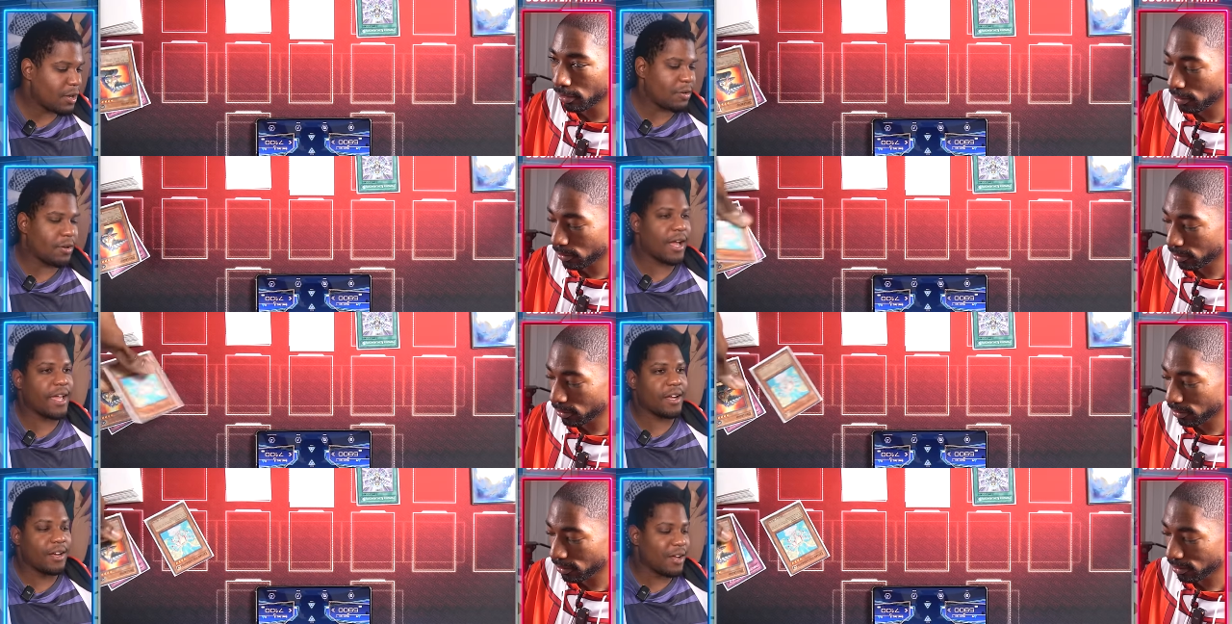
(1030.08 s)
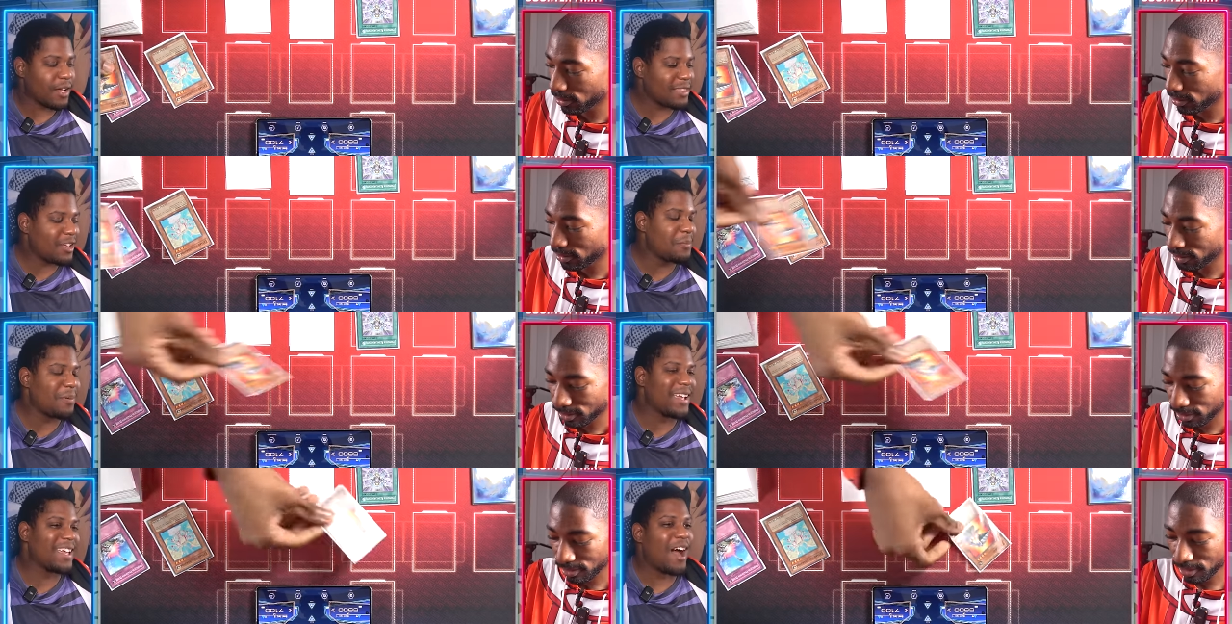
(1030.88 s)
Speaker 1: All right, look, I thought you were
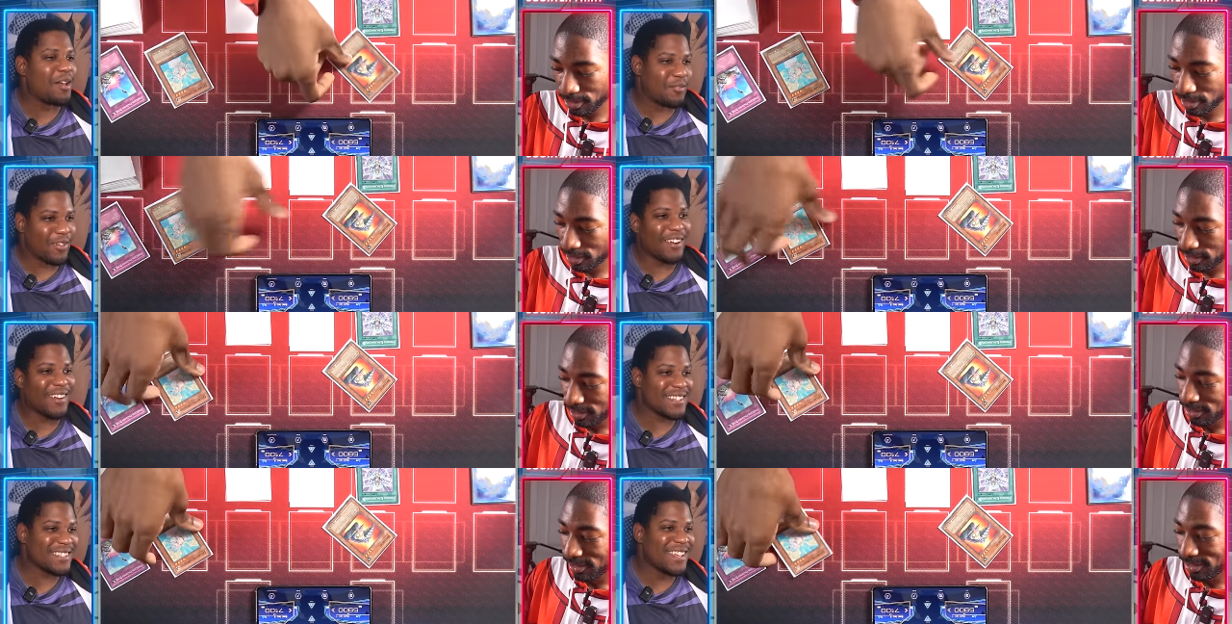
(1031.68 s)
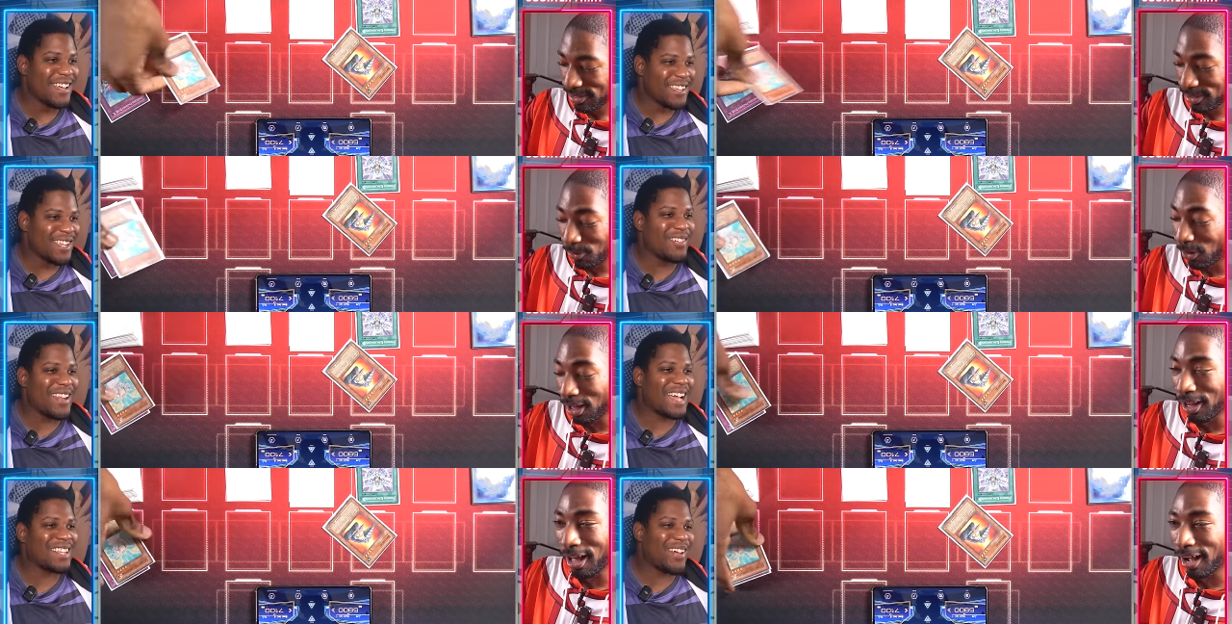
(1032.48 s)
playing Counter Fairies. You well,
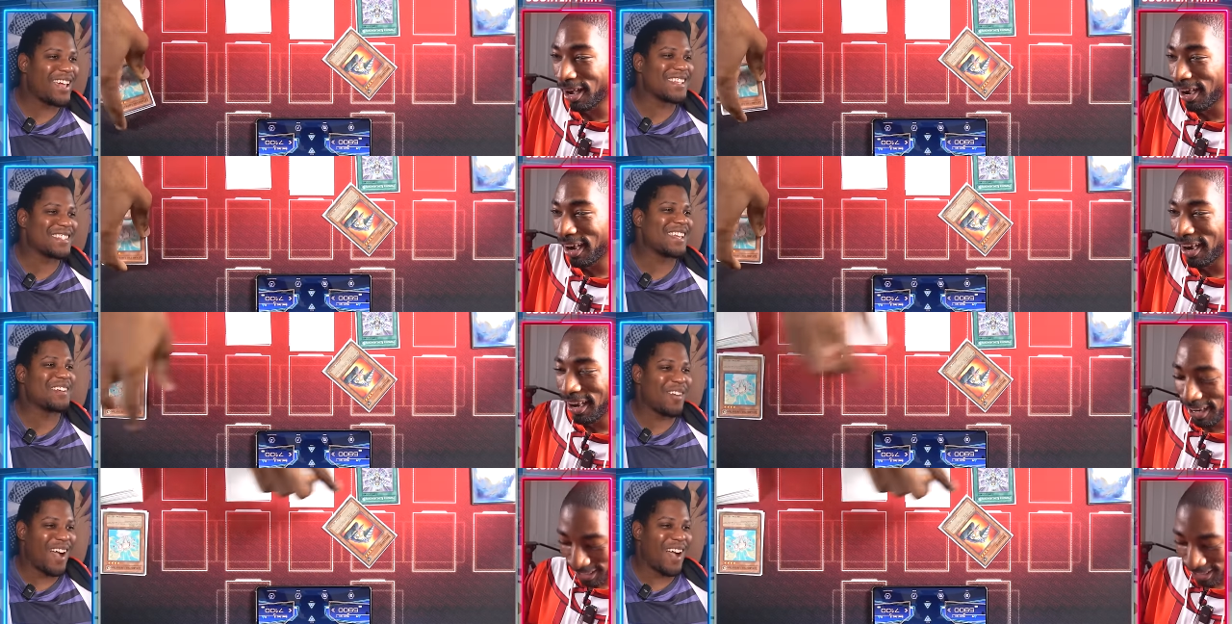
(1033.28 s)
haven't activated a single